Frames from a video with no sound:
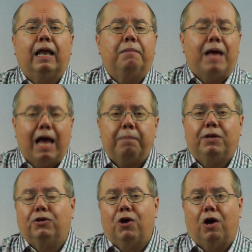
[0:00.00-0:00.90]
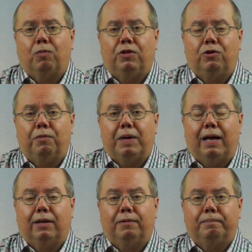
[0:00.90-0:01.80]
I'm happy to talk with you
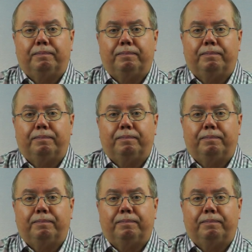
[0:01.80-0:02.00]
about it.